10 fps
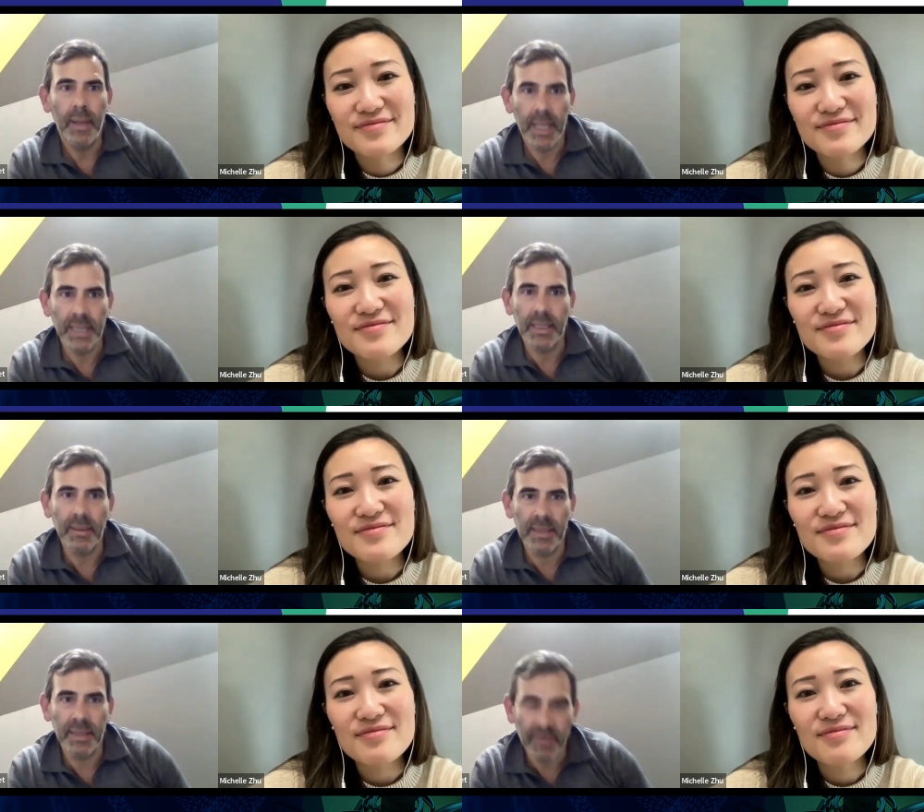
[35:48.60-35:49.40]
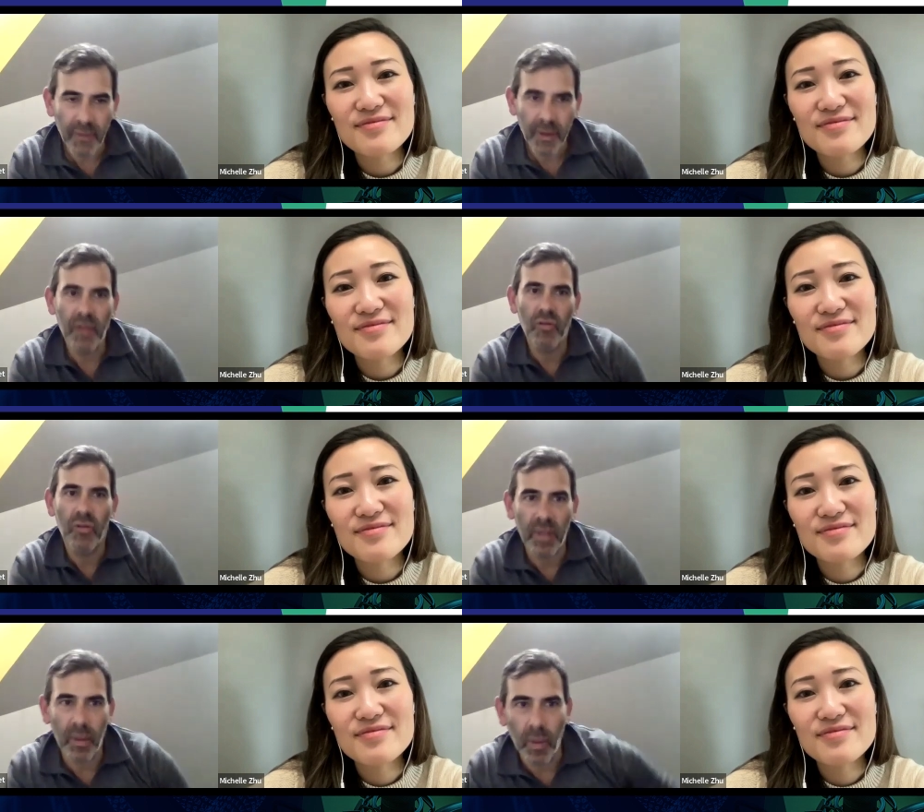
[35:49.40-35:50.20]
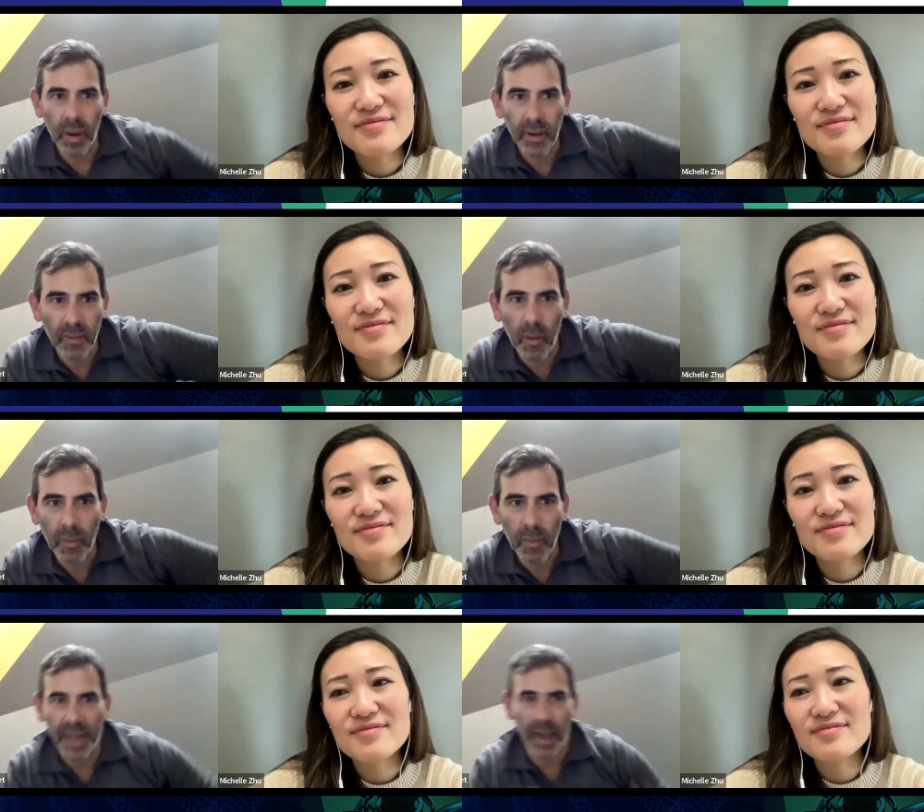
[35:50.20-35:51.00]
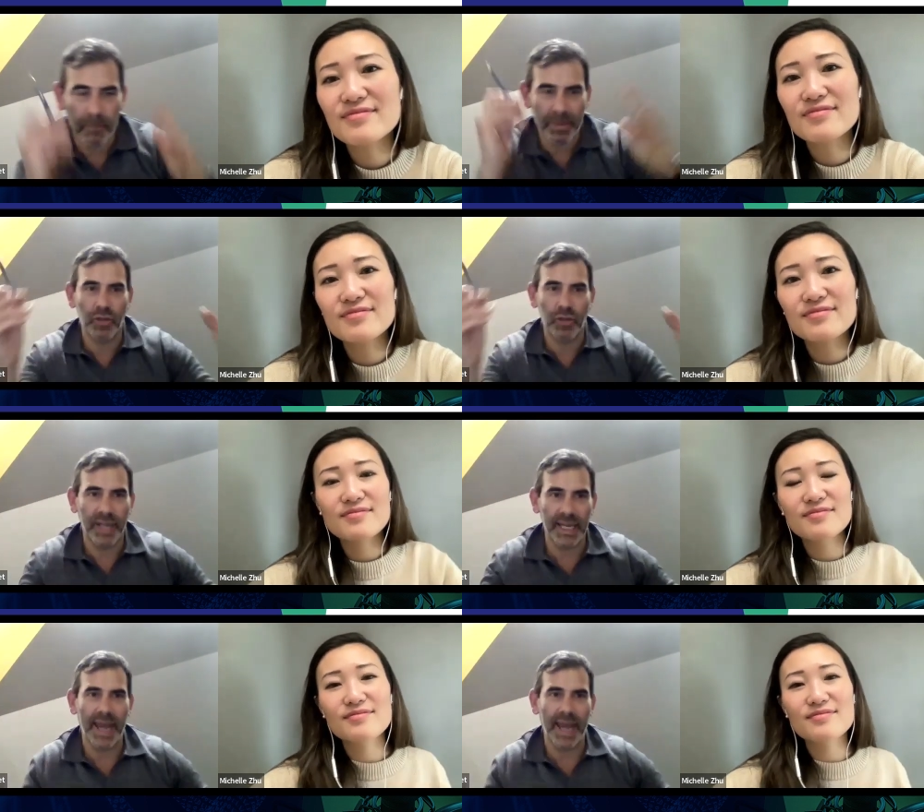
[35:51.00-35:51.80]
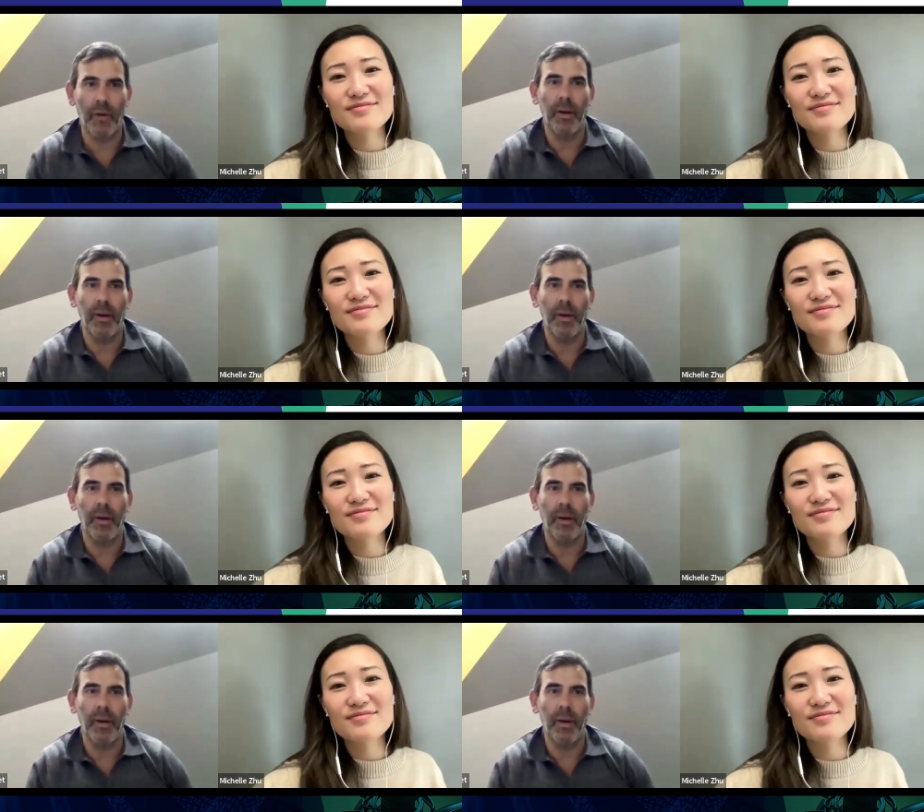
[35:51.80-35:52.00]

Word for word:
Speaker 1: is a is a very interesting one at the moment. I, I'm picturing it now.